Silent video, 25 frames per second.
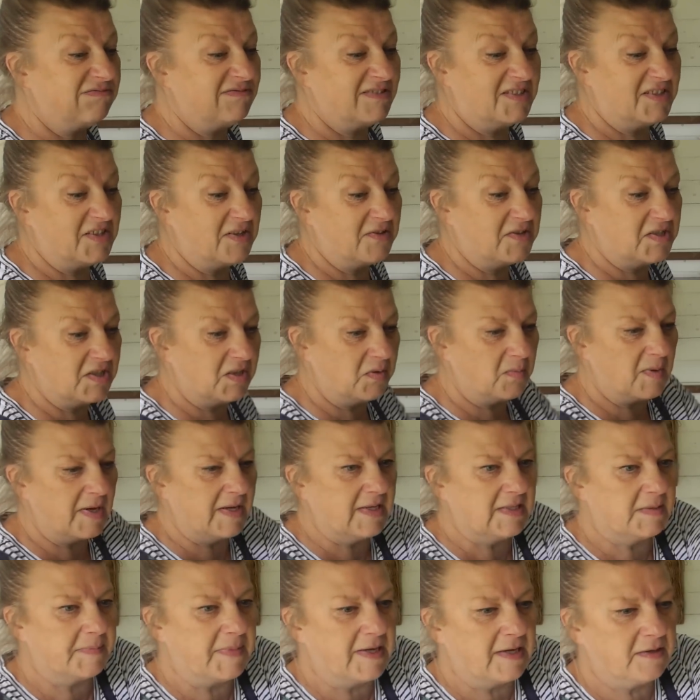There's no two
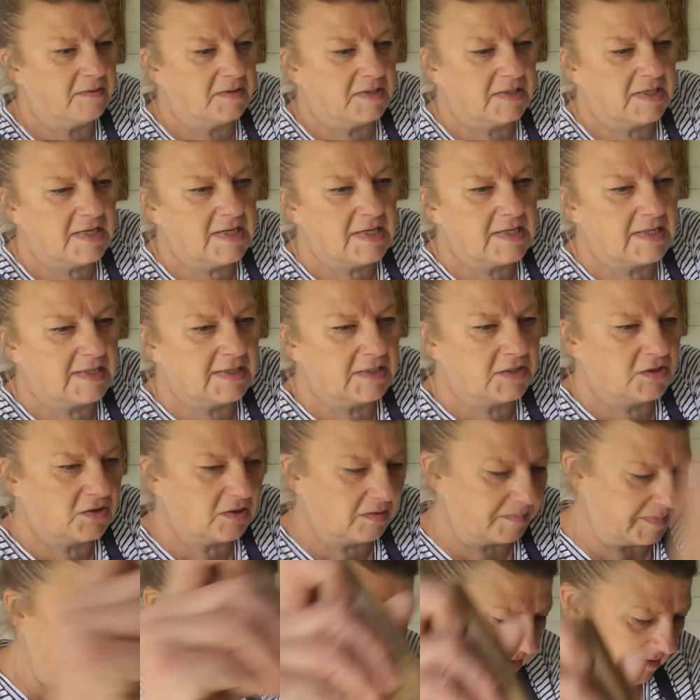ways about it. It should
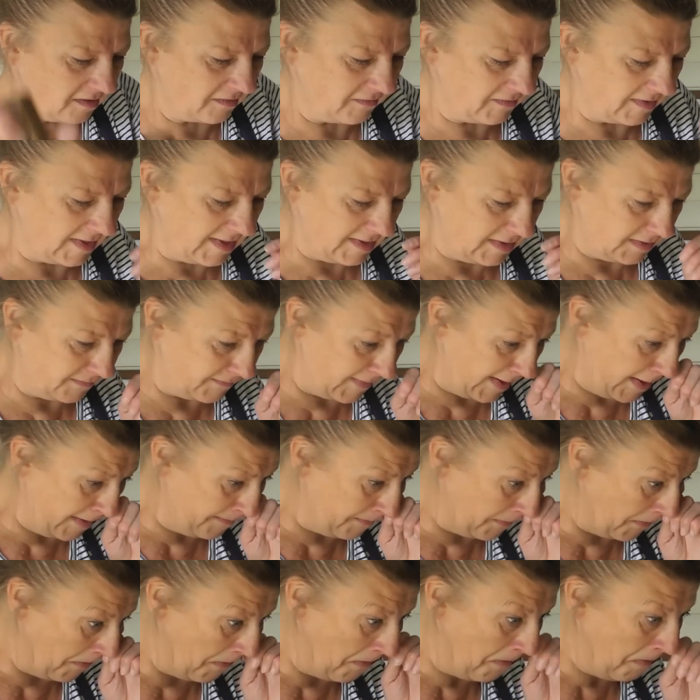have been done at the end of
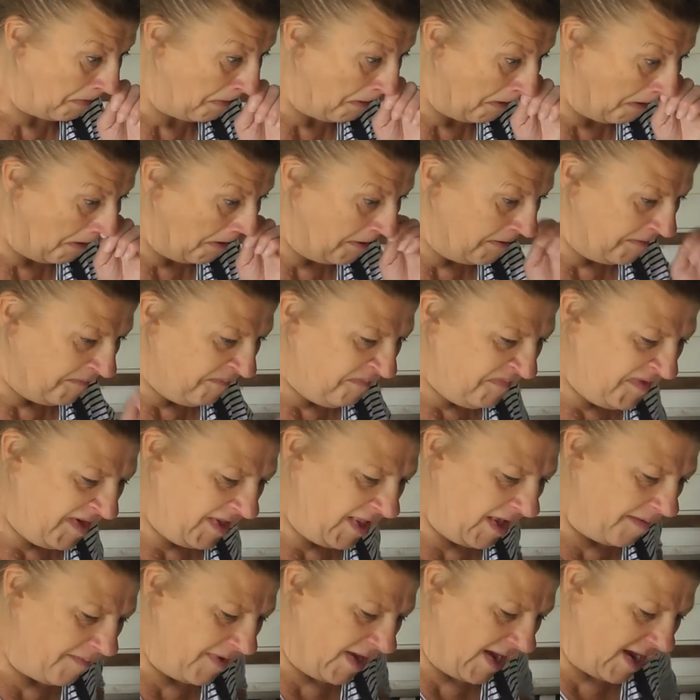April.
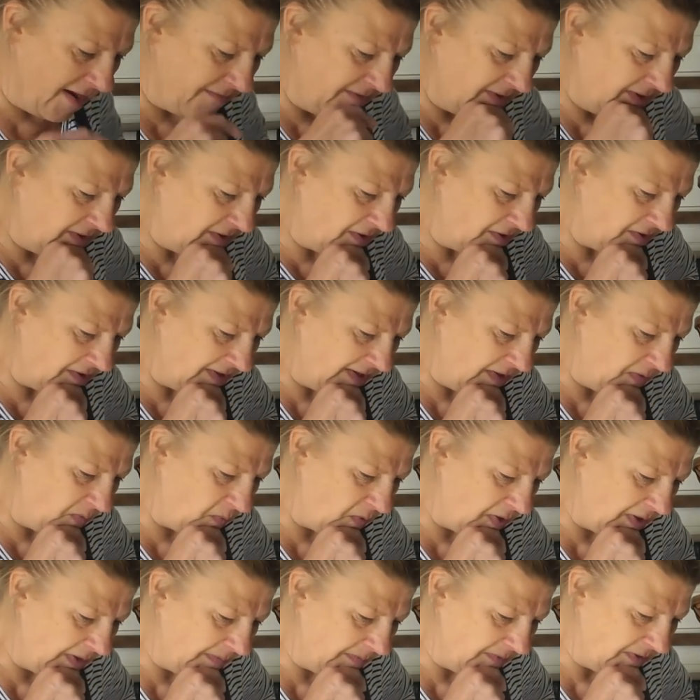Let me have a little think
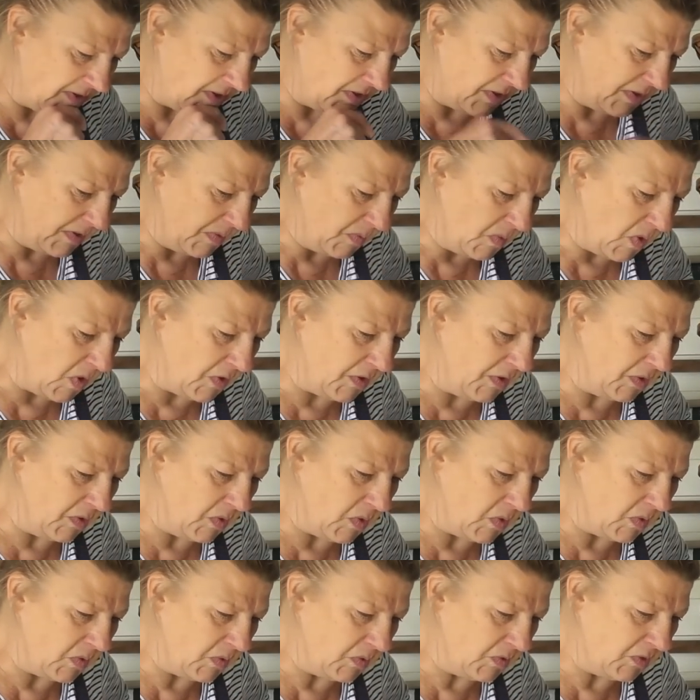what I'm doing.
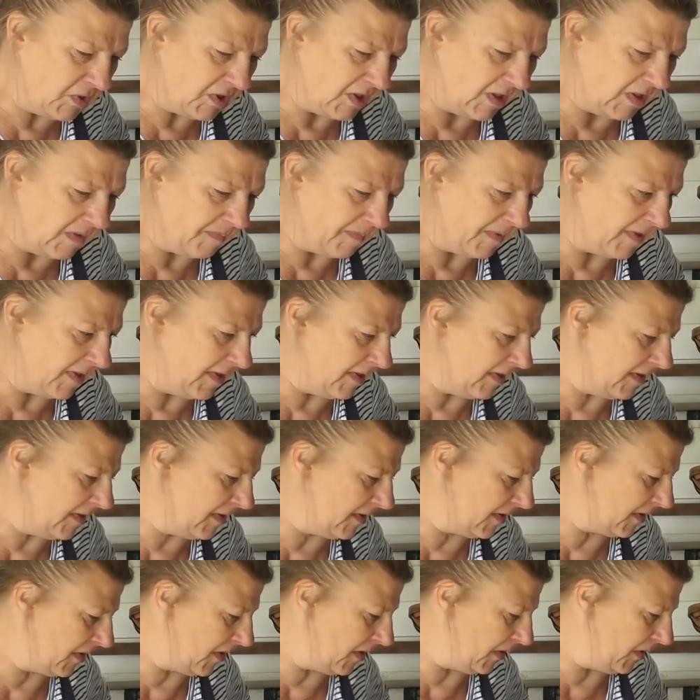Roquencourt,
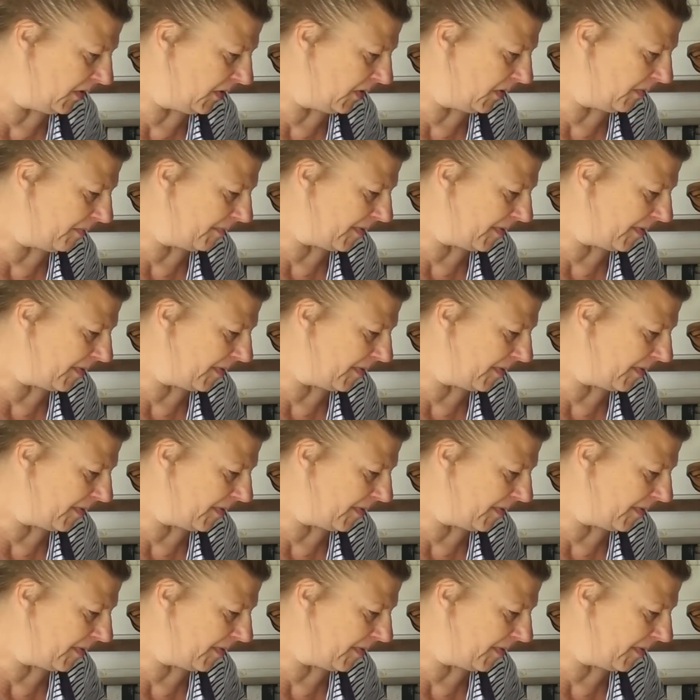chickpeas, coco de